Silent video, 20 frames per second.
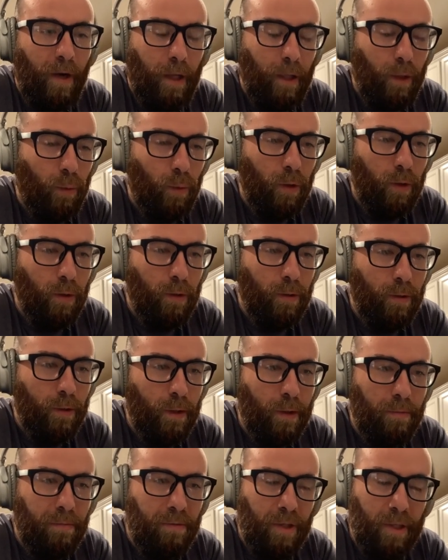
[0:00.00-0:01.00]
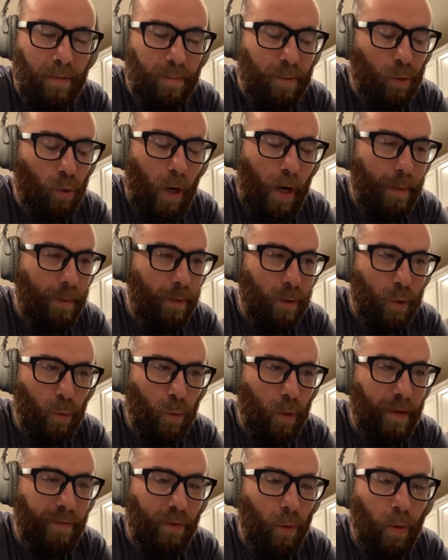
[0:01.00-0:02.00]
followers, subscribers,
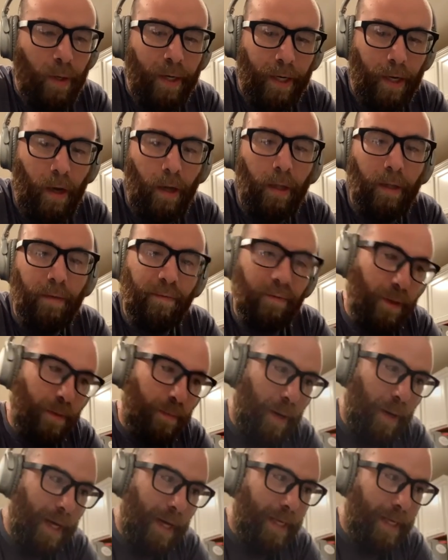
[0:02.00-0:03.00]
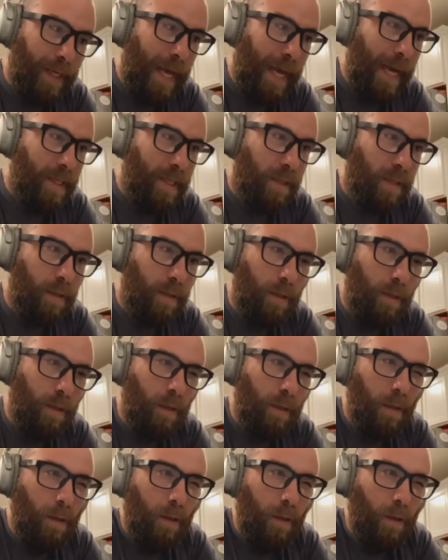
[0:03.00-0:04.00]
whatever you want to call it, for the podcast.
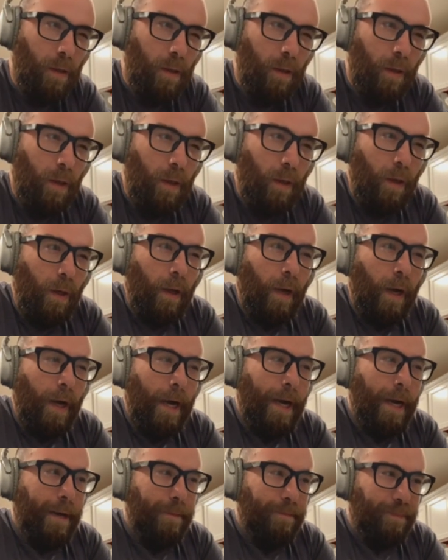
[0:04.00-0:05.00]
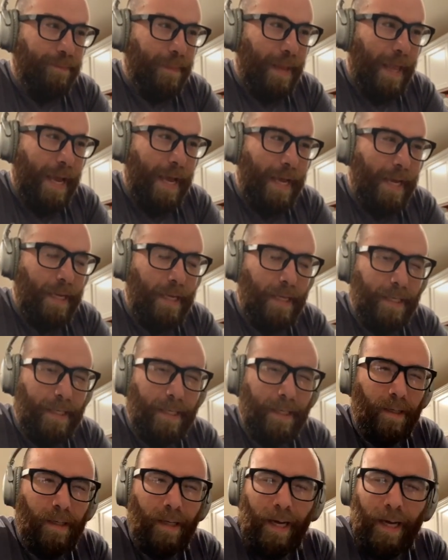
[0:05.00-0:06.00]
And
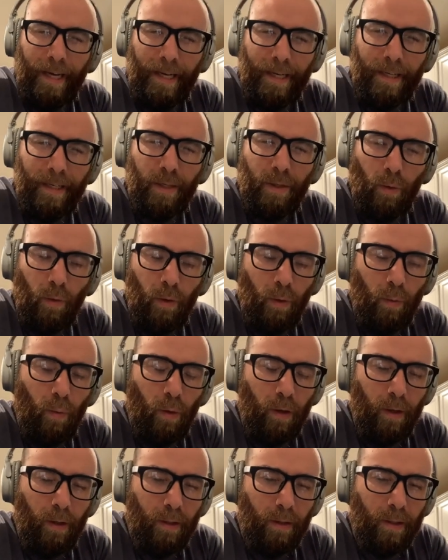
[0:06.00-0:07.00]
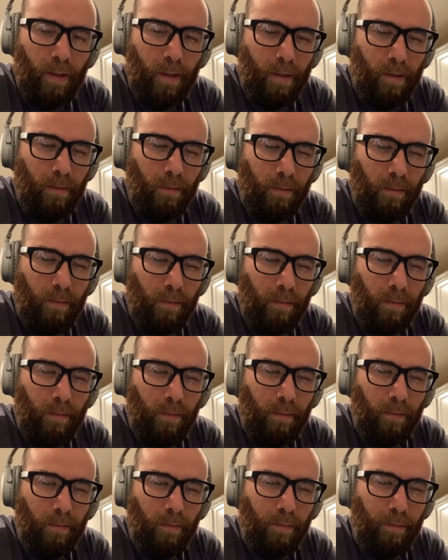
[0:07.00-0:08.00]
it's kind of sort of worked,
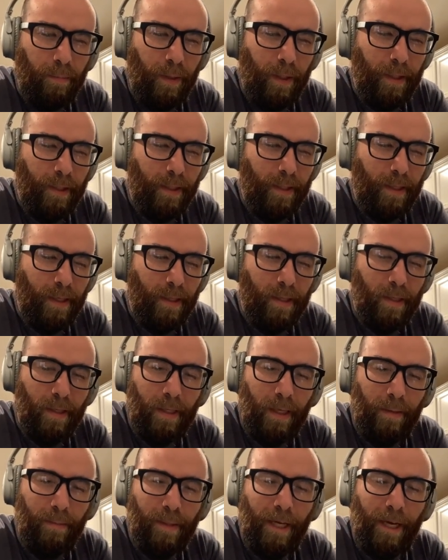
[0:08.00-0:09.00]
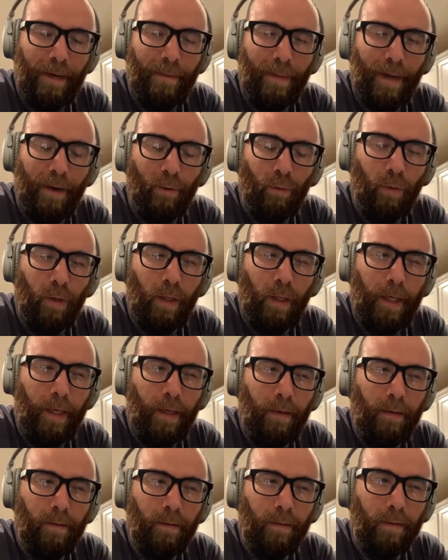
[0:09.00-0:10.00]
but at the same time, not
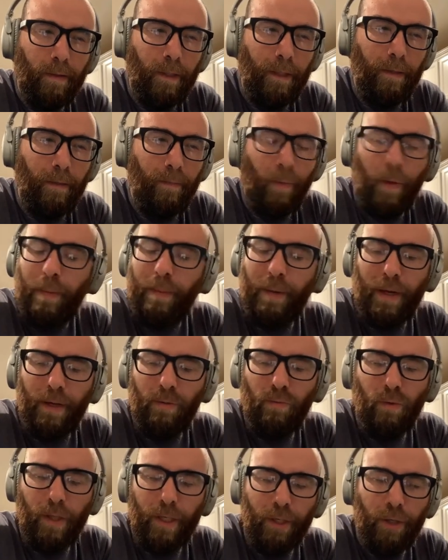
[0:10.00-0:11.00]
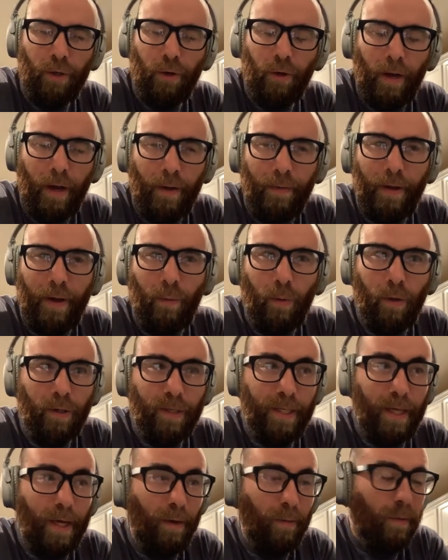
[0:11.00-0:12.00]
really. I'm not really sure how that
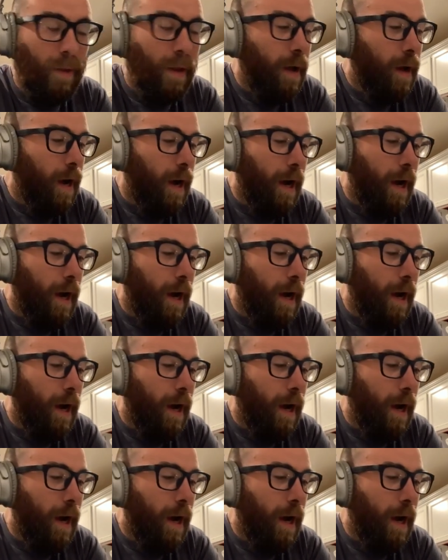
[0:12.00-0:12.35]
works out.